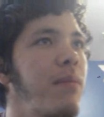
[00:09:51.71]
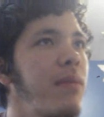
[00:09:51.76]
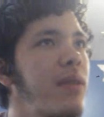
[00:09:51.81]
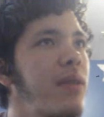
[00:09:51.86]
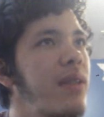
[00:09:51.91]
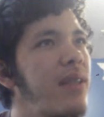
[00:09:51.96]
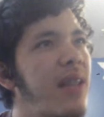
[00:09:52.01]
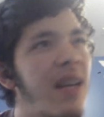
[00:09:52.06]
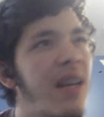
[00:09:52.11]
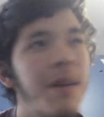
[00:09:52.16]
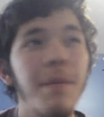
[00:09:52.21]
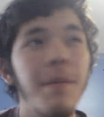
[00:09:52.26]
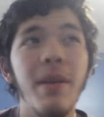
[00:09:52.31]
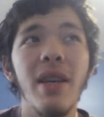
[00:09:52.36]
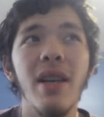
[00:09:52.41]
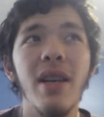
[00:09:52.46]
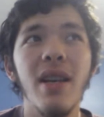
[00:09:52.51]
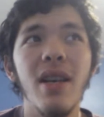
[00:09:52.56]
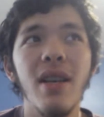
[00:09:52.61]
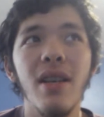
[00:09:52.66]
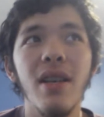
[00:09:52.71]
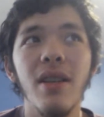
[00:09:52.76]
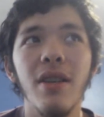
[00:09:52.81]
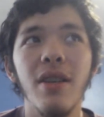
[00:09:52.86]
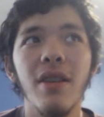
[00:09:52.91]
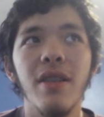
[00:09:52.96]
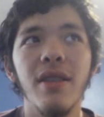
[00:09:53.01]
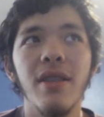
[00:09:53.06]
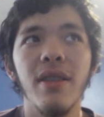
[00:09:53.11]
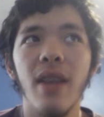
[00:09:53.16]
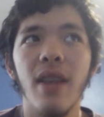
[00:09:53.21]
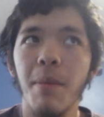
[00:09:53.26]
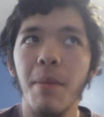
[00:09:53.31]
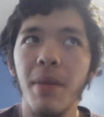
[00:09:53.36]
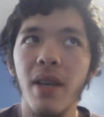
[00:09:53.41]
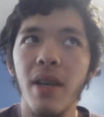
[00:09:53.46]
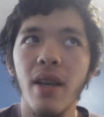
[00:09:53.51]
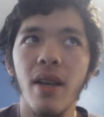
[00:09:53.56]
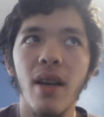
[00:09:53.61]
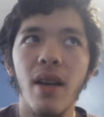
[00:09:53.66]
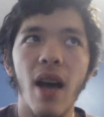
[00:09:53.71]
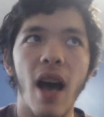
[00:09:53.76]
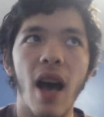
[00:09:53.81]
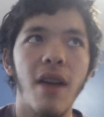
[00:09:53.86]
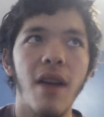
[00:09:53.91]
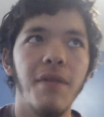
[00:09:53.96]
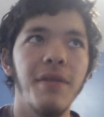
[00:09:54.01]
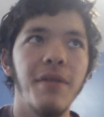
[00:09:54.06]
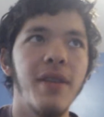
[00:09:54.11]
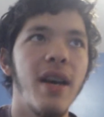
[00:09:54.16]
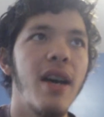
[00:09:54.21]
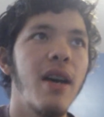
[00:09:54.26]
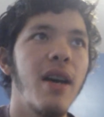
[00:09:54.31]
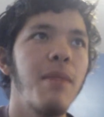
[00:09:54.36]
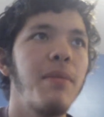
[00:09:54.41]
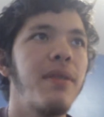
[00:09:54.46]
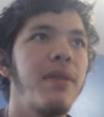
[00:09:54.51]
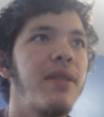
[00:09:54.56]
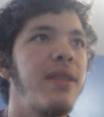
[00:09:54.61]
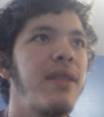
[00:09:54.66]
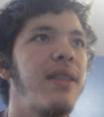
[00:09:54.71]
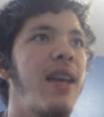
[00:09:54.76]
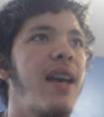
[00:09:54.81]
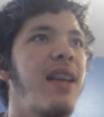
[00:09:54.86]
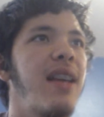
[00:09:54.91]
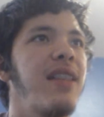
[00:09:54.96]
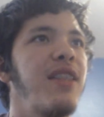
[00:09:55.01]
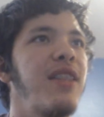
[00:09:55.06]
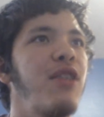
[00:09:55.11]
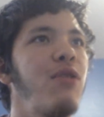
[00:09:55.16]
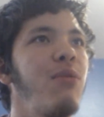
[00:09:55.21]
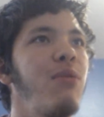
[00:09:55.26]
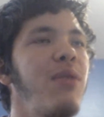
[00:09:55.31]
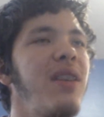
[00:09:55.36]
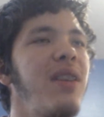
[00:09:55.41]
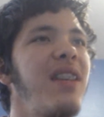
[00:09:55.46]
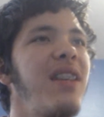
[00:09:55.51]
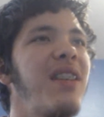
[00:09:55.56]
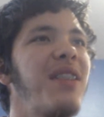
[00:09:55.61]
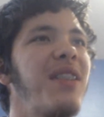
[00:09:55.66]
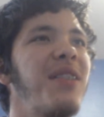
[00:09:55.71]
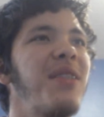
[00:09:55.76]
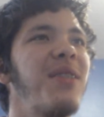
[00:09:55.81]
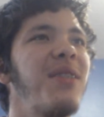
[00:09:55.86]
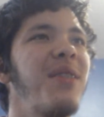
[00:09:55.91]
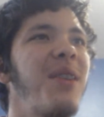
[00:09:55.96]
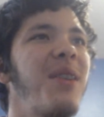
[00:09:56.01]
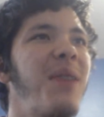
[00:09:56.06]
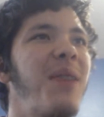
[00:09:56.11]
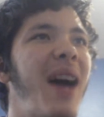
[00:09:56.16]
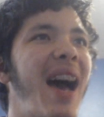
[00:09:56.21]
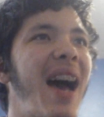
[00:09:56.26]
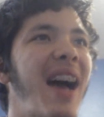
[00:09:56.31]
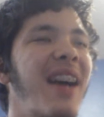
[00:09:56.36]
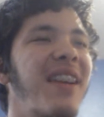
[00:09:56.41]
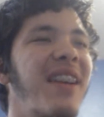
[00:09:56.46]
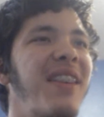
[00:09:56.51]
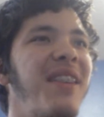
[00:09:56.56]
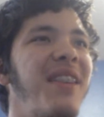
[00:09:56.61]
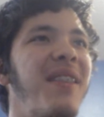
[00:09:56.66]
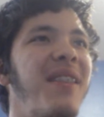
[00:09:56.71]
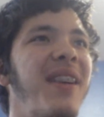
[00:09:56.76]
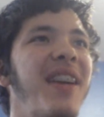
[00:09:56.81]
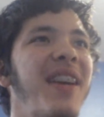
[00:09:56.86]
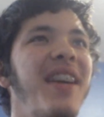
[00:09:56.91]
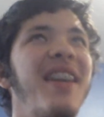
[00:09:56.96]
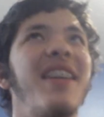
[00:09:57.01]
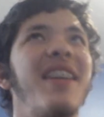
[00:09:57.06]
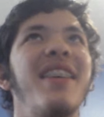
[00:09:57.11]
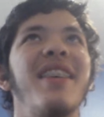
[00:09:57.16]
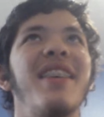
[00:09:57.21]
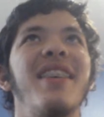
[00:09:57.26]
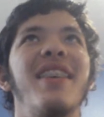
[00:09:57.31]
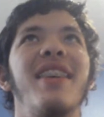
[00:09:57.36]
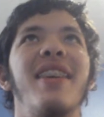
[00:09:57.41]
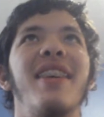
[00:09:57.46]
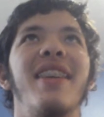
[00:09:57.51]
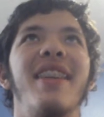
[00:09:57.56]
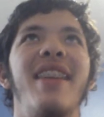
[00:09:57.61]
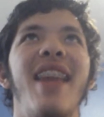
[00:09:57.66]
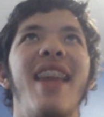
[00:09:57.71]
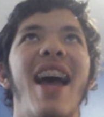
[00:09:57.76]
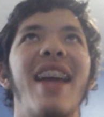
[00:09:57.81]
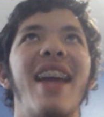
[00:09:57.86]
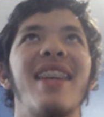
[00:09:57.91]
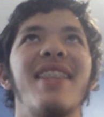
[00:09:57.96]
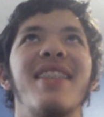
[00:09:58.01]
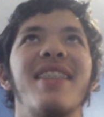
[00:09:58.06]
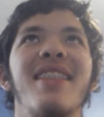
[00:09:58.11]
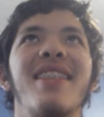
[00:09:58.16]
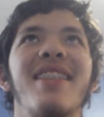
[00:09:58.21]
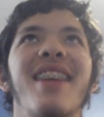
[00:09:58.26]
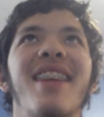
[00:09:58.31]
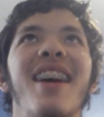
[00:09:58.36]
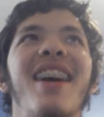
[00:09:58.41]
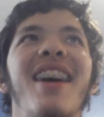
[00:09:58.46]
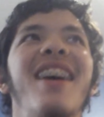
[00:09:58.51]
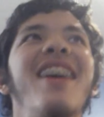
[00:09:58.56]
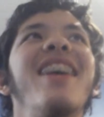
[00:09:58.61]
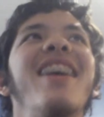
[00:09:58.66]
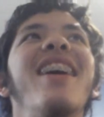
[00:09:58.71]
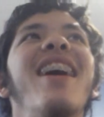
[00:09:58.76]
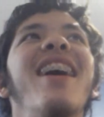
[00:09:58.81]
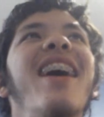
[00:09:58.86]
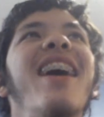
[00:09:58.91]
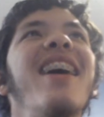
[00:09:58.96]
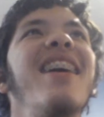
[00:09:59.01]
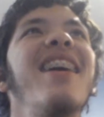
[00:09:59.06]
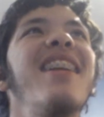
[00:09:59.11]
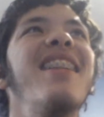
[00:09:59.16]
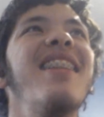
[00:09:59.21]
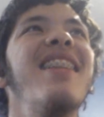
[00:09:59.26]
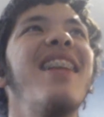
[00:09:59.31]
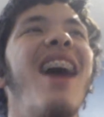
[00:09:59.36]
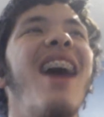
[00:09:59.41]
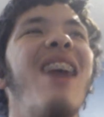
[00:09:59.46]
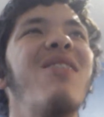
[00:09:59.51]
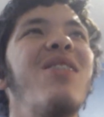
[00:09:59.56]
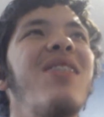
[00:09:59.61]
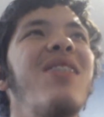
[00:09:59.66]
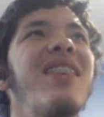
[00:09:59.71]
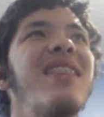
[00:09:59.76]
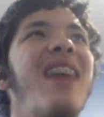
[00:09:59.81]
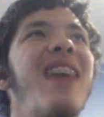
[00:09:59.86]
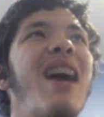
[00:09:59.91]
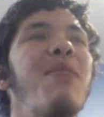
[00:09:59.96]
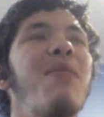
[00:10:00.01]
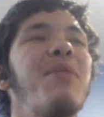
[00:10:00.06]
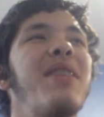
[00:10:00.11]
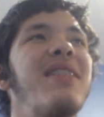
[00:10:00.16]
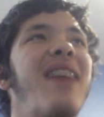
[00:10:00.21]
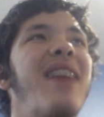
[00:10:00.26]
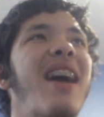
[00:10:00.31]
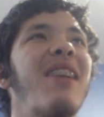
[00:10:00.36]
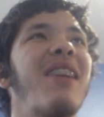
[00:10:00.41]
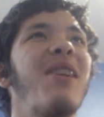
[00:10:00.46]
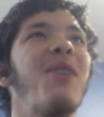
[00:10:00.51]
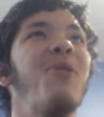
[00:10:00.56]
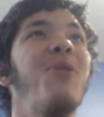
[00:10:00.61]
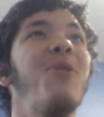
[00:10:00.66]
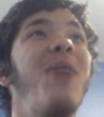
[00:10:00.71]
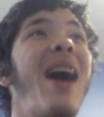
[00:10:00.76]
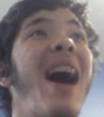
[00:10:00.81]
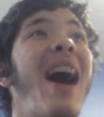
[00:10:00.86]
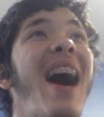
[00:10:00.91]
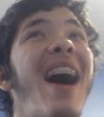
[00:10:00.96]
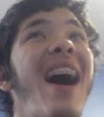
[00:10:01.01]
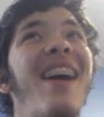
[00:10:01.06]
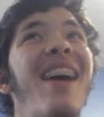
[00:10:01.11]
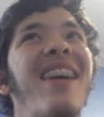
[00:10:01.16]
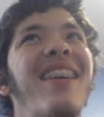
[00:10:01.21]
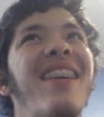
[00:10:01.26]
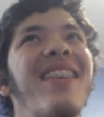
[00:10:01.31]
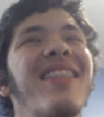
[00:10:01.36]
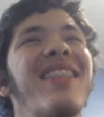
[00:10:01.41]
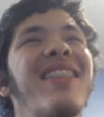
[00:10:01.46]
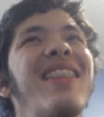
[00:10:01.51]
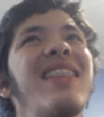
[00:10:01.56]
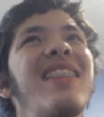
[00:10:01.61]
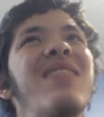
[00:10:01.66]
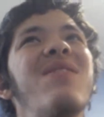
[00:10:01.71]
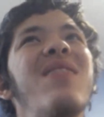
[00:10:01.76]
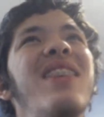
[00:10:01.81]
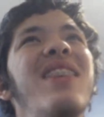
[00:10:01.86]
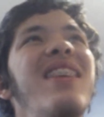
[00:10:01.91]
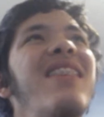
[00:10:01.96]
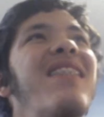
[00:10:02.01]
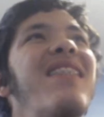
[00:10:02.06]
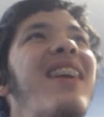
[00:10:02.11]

Samia Aftab says 3, so accurate. Nice. I'm always happy it's accurate. Wow, this video